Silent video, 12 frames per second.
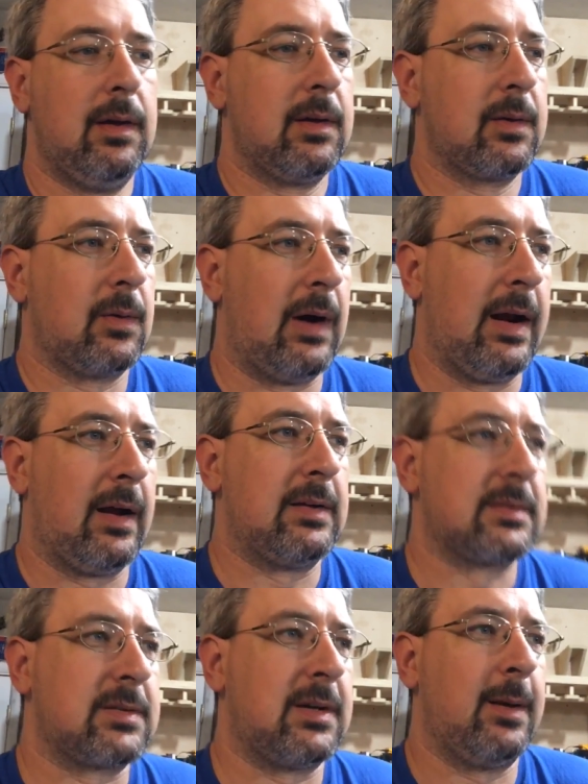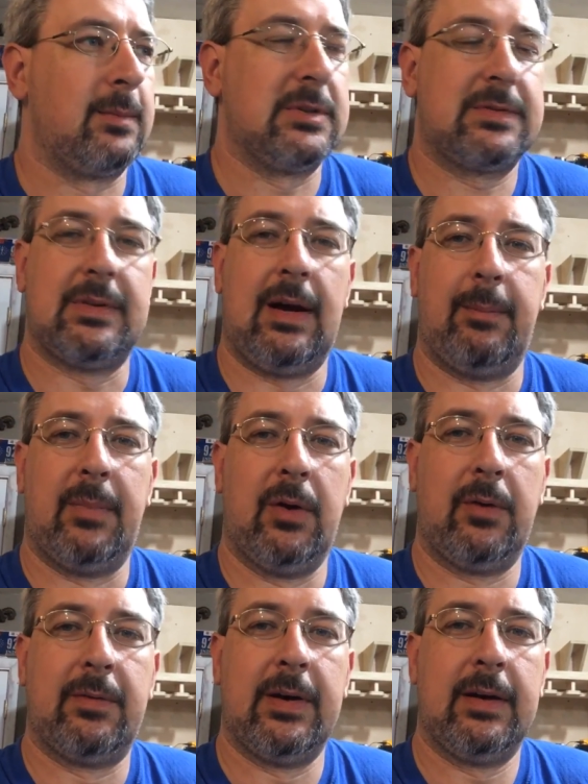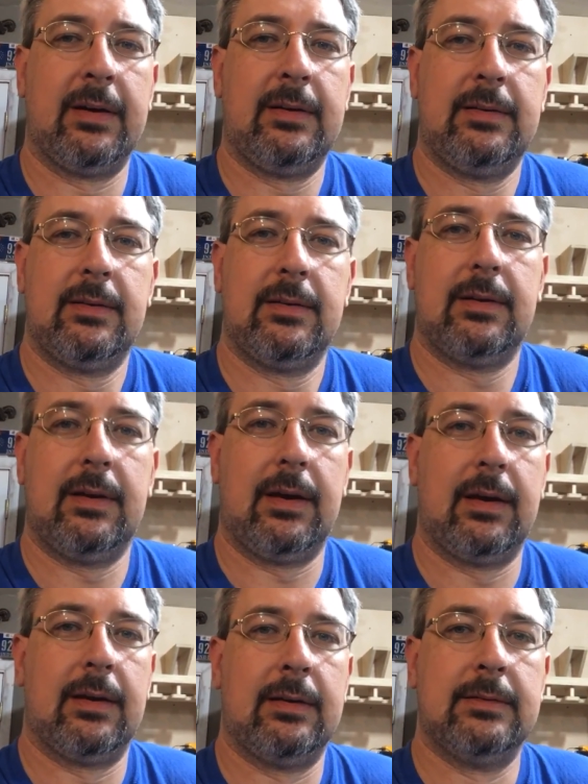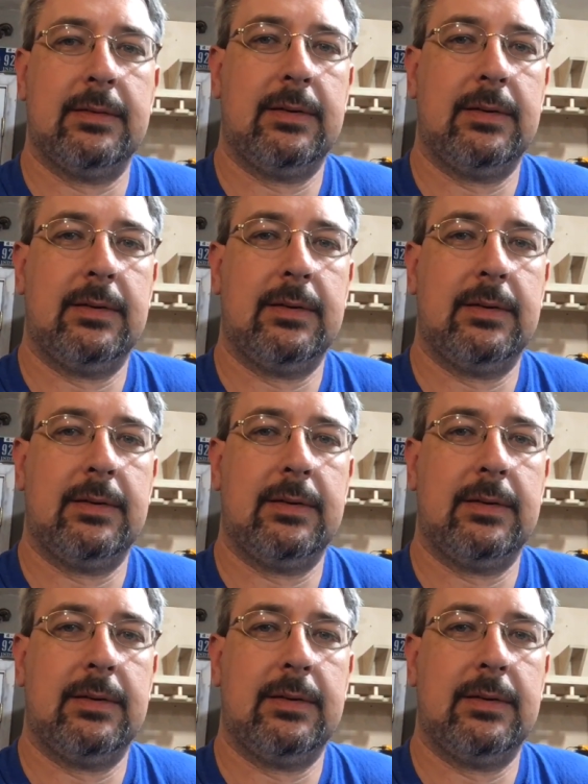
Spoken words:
Quite honestly, I'm just not motivated, and